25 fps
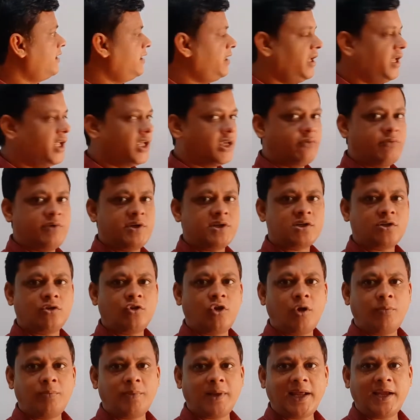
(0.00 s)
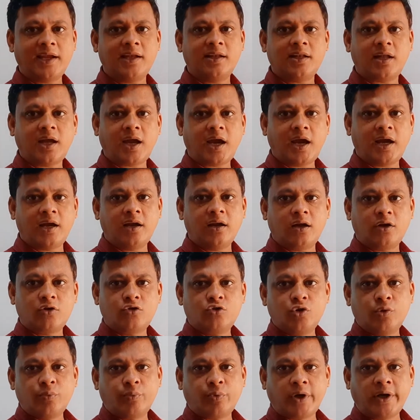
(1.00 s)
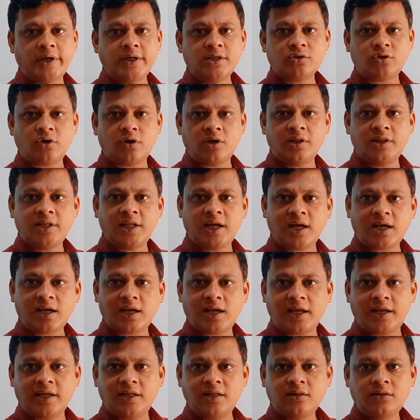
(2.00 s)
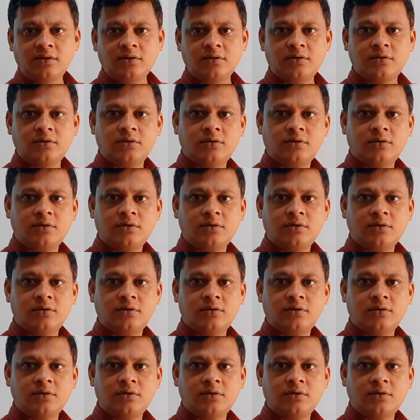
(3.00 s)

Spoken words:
the equation of line and 2 points on that line,